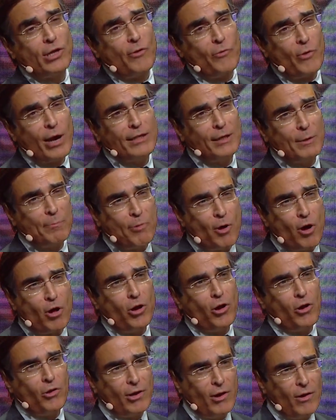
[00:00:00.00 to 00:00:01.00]
I read the
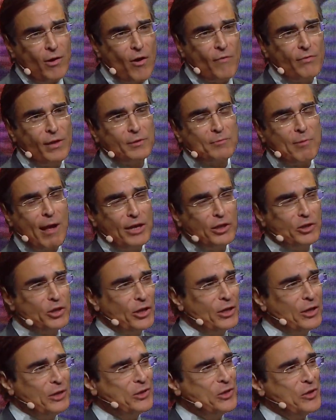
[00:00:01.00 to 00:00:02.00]
prologue of the Spanish
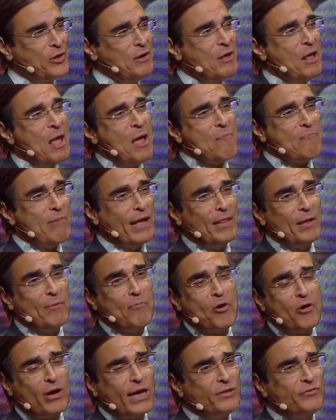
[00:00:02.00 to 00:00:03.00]
edition. But the
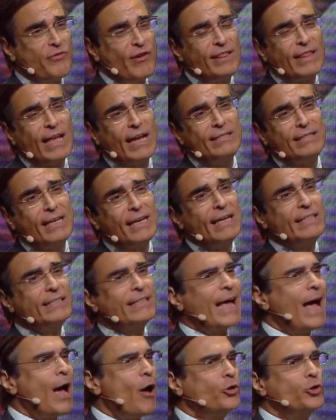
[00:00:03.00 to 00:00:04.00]
book is fantastic. It's
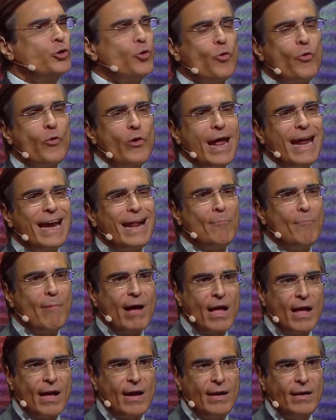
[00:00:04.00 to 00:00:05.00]
How to Create a
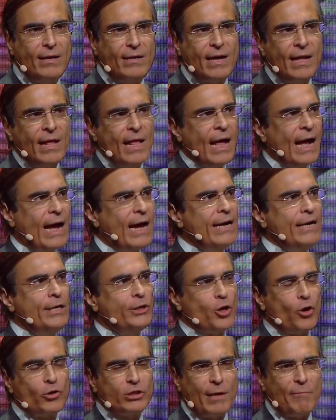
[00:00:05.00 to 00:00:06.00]
Mind. And he
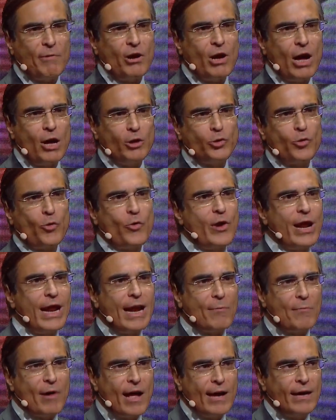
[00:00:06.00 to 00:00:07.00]
talks about how to create
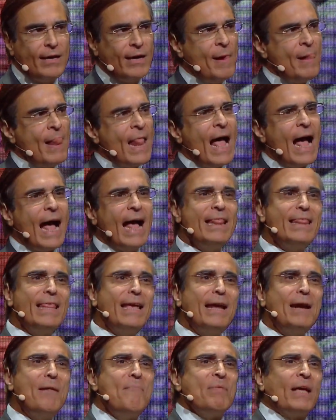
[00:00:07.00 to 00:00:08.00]
a mind. And
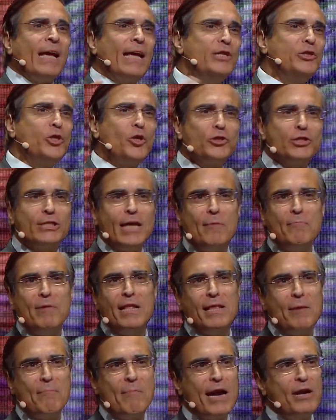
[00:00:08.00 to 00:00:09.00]
then he just sent me
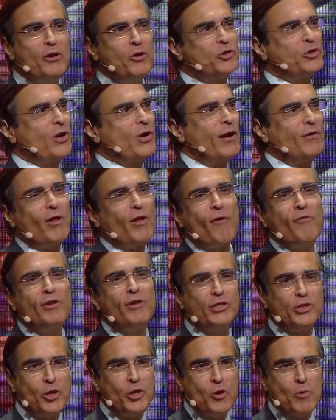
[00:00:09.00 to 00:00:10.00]
the manuscript of
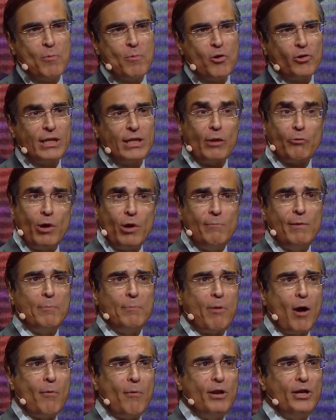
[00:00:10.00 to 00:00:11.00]
his new book that will be
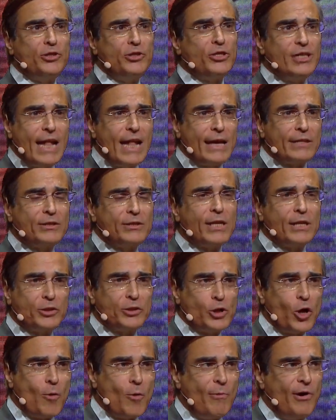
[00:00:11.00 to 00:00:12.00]
published next
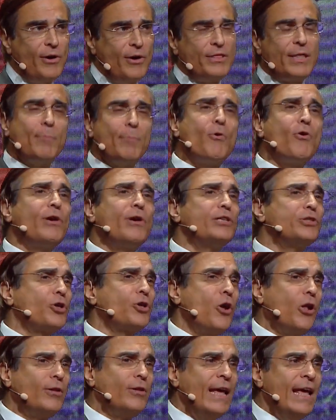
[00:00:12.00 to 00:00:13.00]
summer. The book is
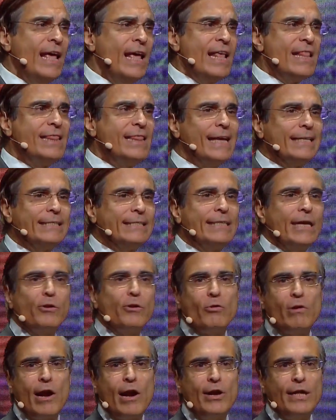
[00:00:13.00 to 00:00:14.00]
called The
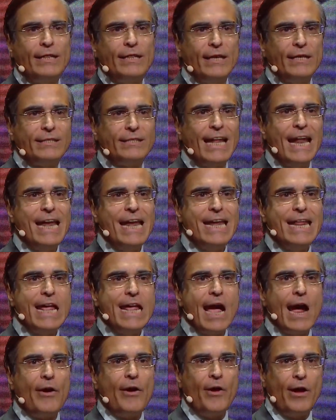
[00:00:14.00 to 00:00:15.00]
Singularity is
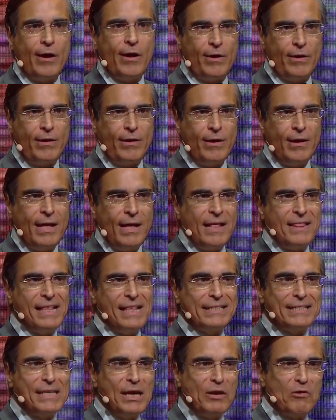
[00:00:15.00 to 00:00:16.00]
Nearer.
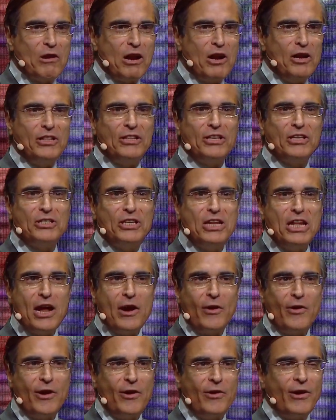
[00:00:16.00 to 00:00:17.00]
The Singularity is
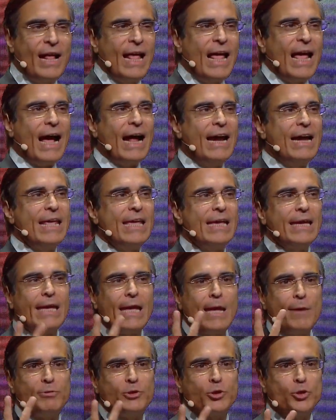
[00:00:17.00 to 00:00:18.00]
Nearer. And he
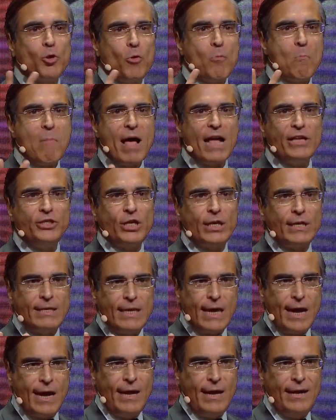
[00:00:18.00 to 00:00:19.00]
keeps 2 magic
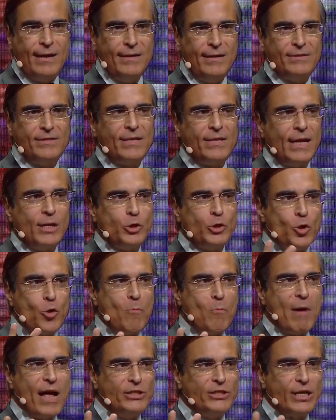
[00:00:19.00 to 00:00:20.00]
dates. 2
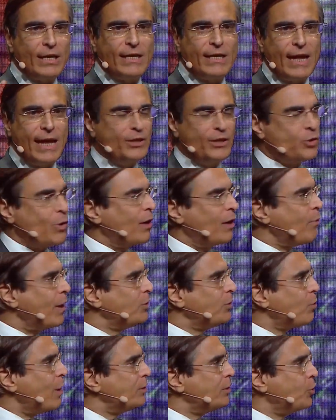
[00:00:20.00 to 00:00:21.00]
magic dates. So I
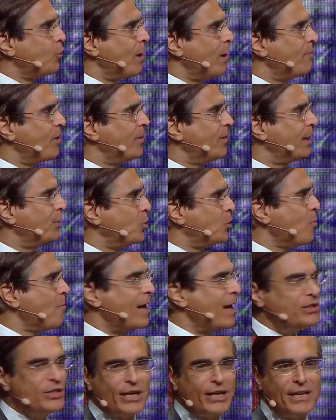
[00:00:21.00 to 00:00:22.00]
want to ask you about the 2
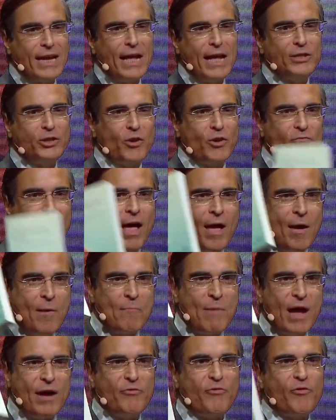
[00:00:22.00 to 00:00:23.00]
magic dates of
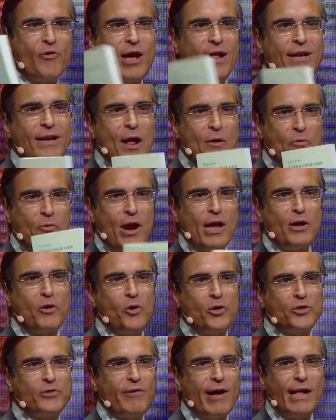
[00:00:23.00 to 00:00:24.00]
my friend Ray
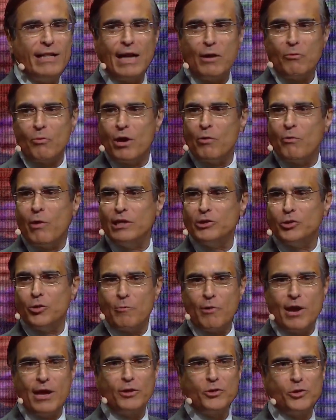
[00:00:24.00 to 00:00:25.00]
Kurzweil that we want to
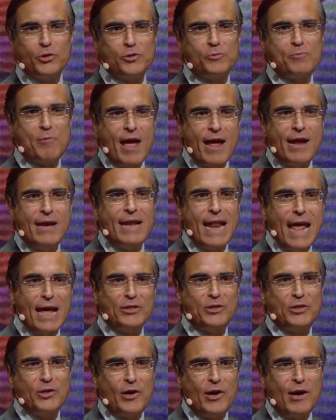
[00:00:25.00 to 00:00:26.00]
bring to Spain
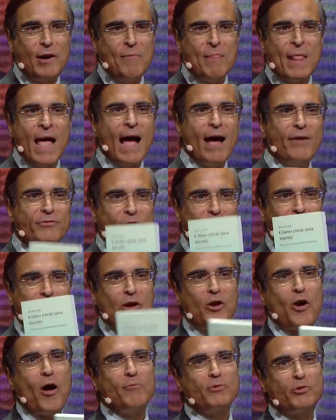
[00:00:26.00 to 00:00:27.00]
next year after
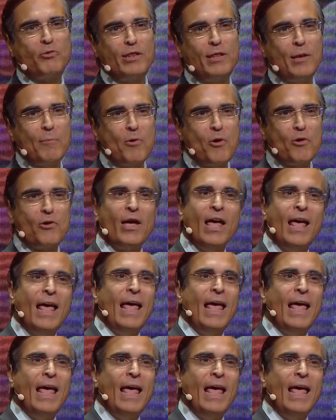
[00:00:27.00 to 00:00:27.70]
he comes with the book